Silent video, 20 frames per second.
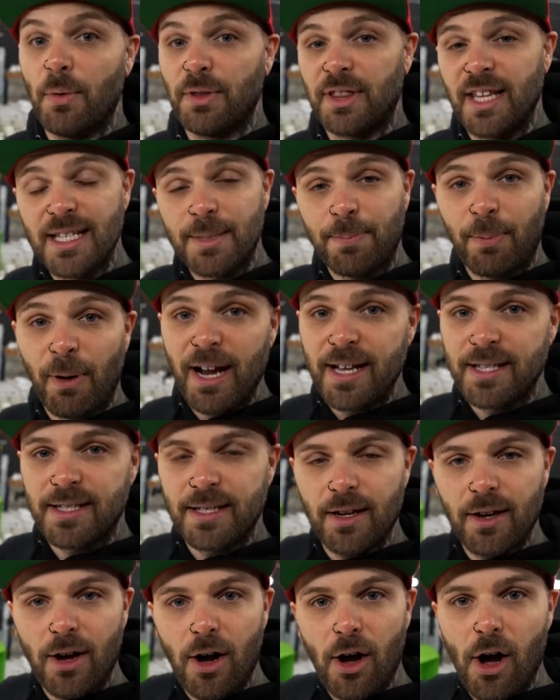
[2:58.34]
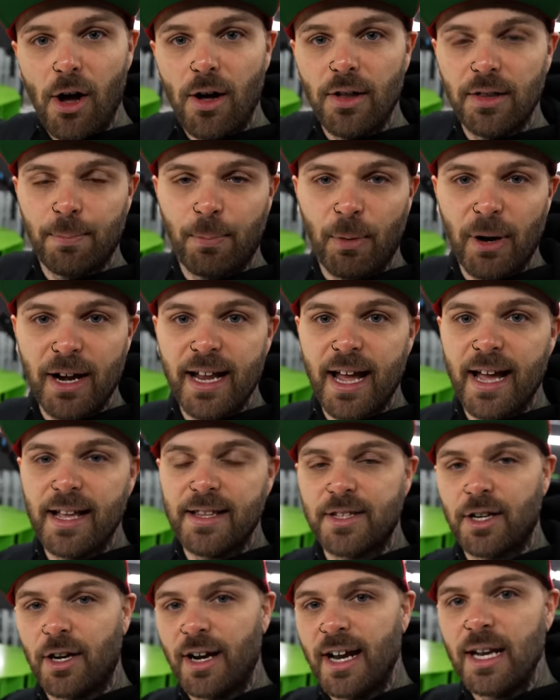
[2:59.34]
with this press, all the
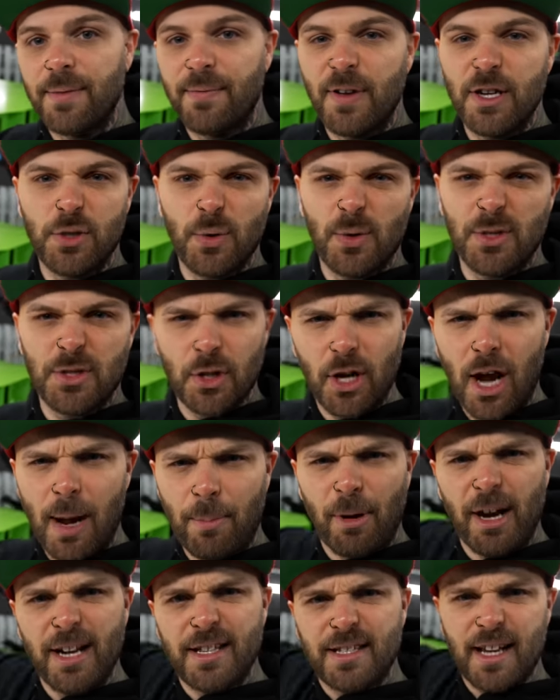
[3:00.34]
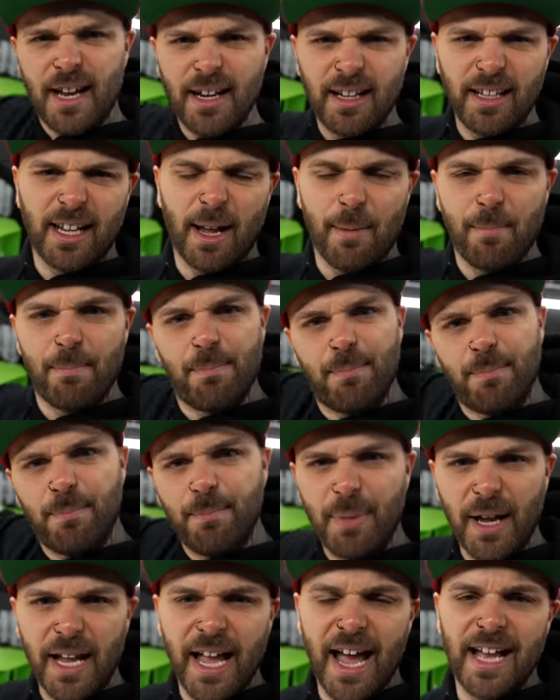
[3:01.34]
printheads are individual, so it operates kind of like a
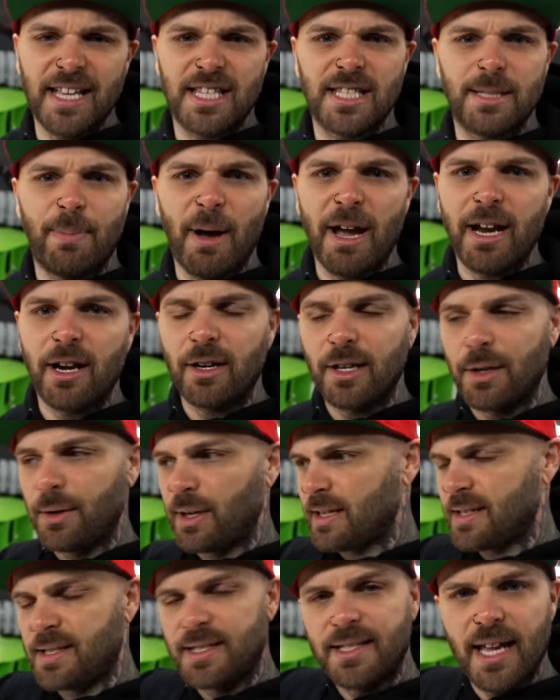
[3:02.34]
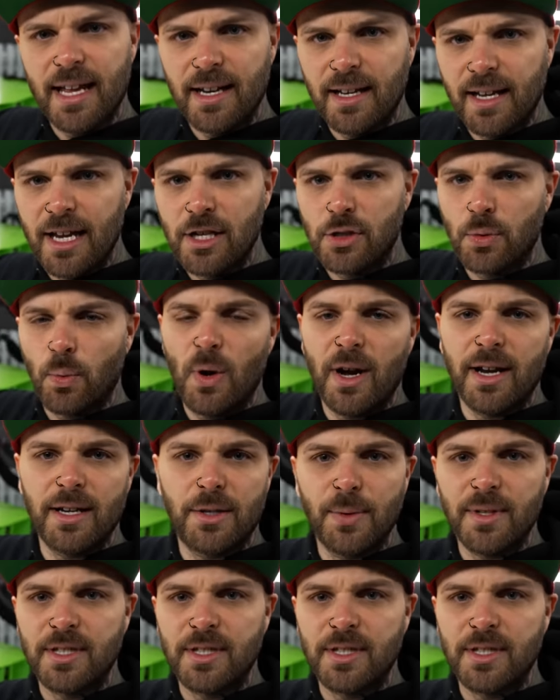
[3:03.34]
big ass spider. You can set each one to